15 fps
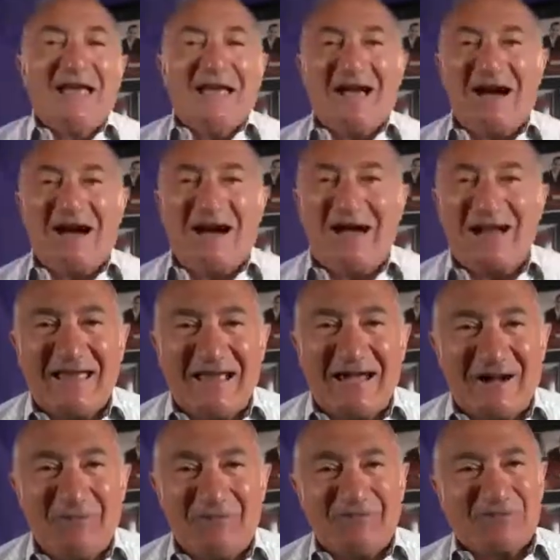
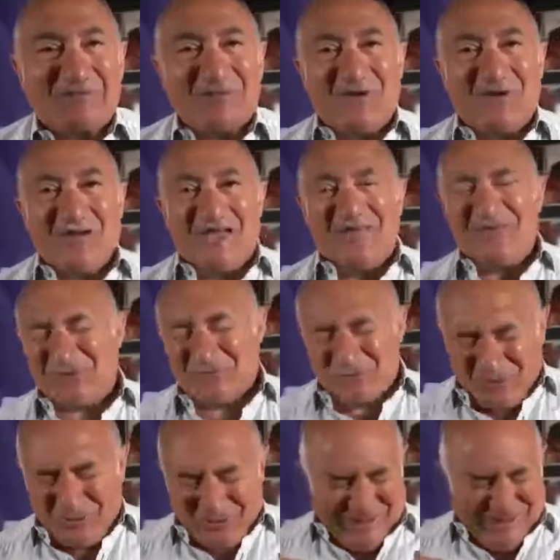I had this
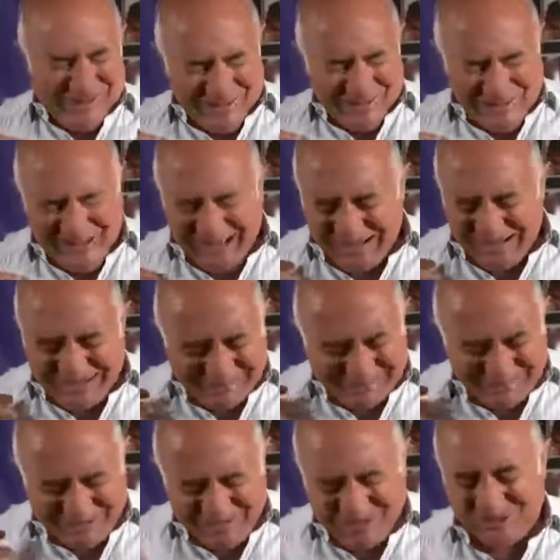really
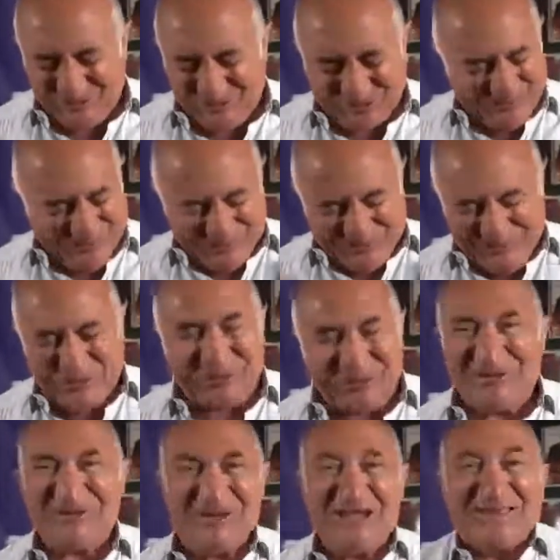ugly old furry
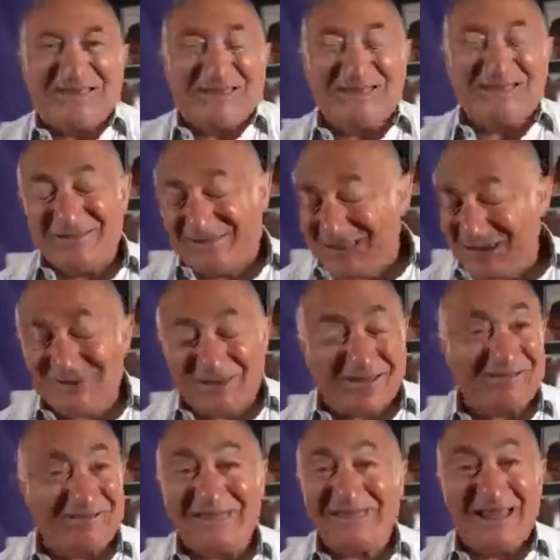jacket, and in those days
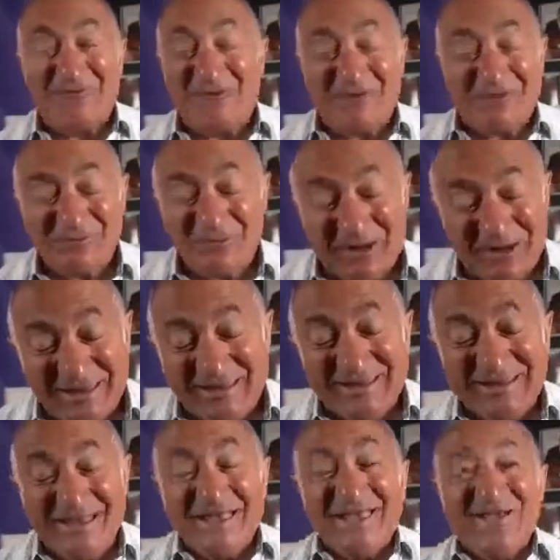didn't have much money,
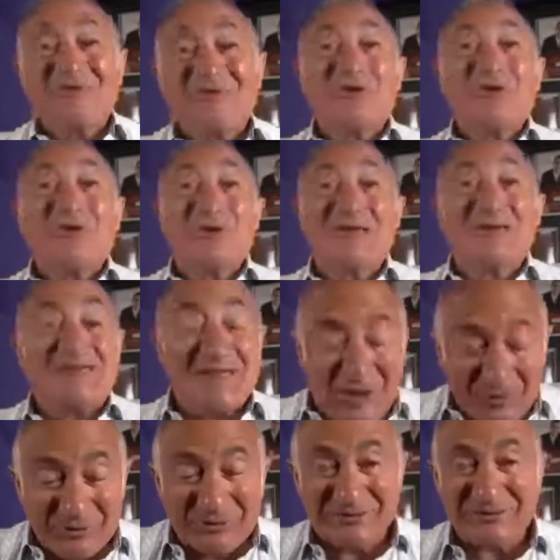and flew in
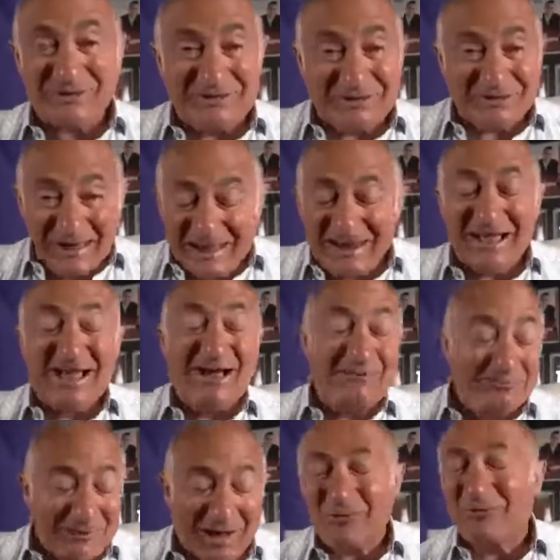coach, and
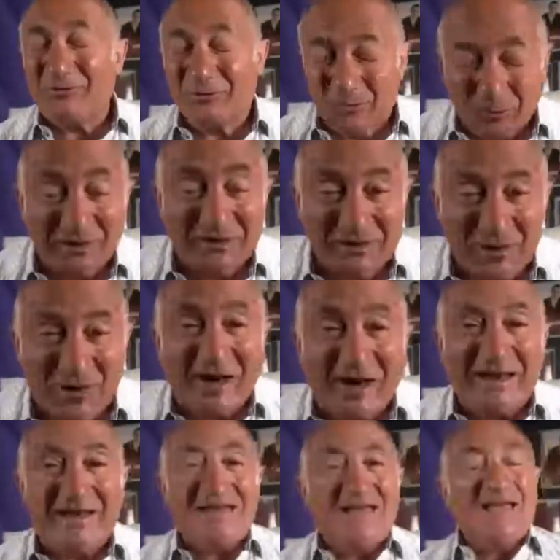I was pretty
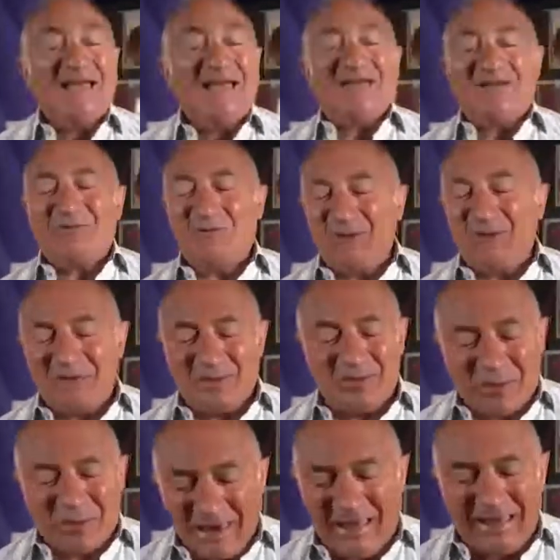tired. The
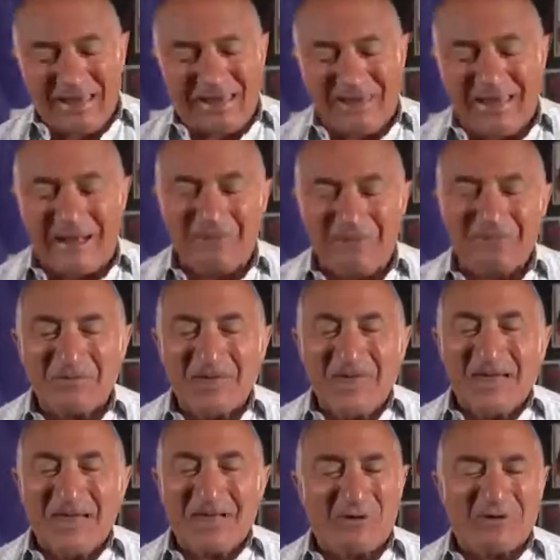plane
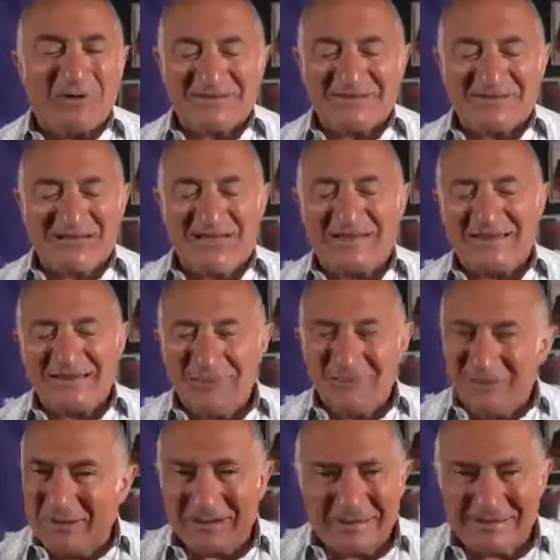got stuck in the
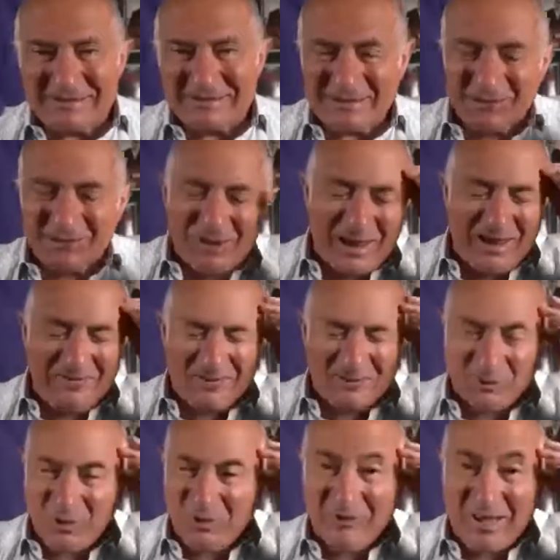Middle East somewhere for
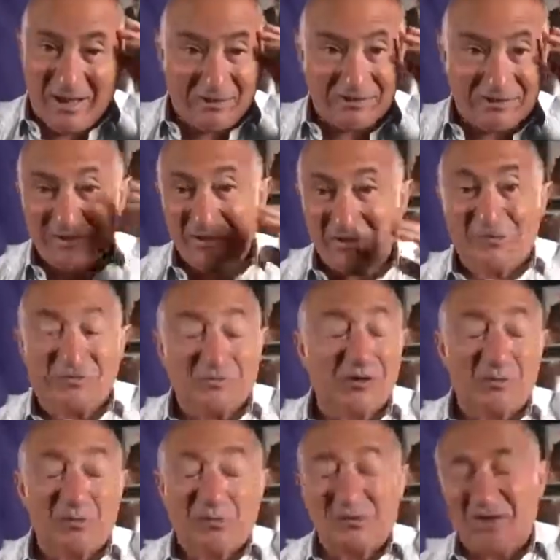12 hours, so the
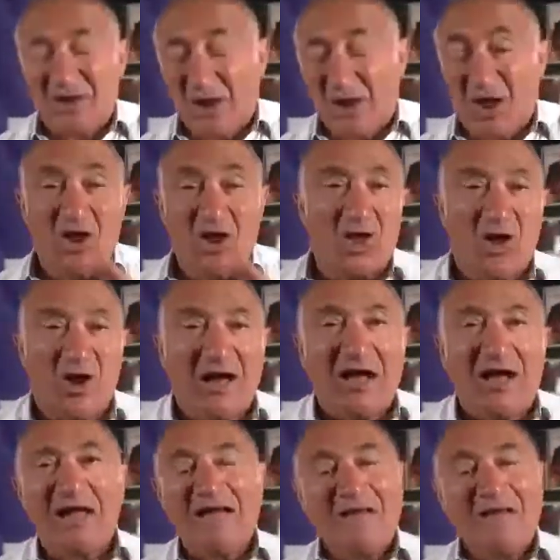trip was a lot longer